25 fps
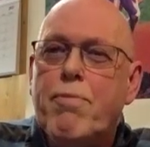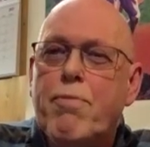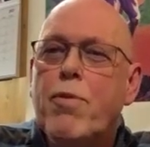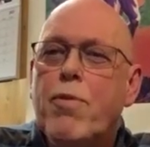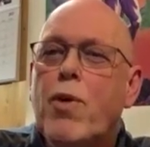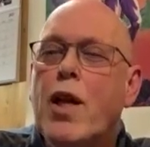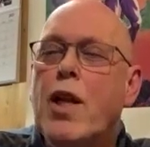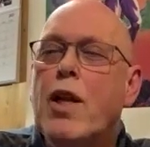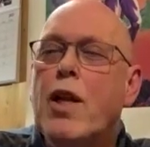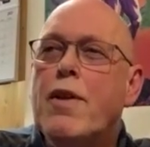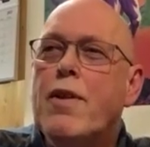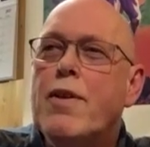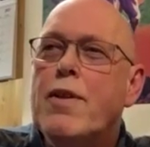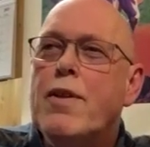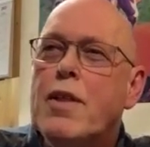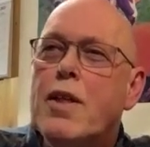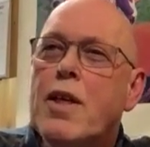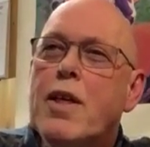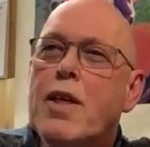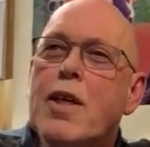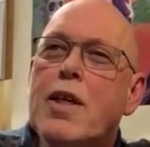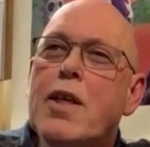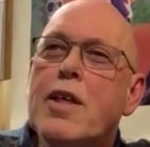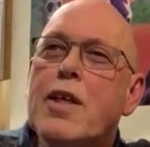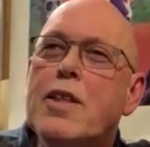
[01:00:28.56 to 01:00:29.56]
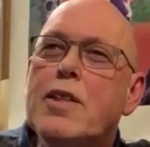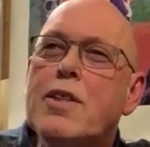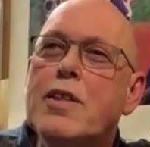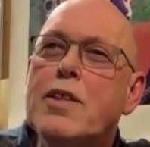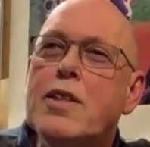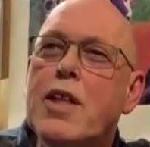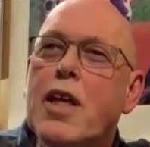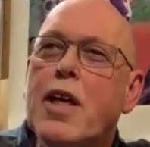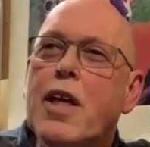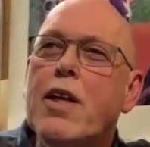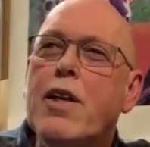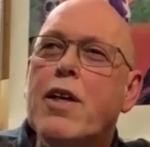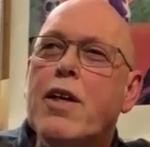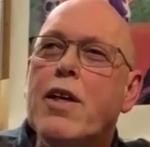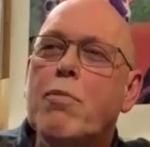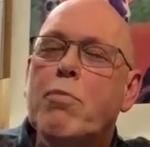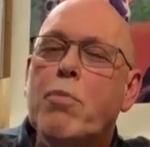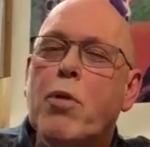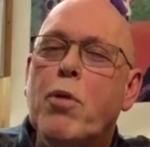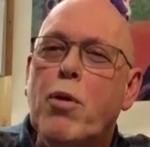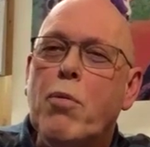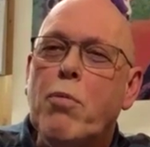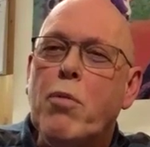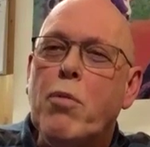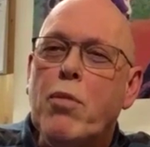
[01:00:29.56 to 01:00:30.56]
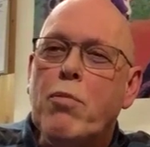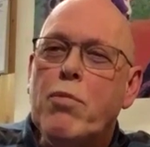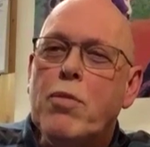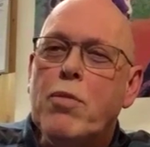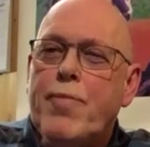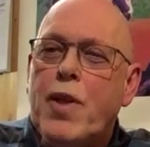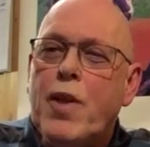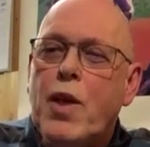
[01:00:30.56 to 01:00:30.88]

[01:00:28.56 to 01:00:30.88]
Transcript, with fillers: well, it's their problem.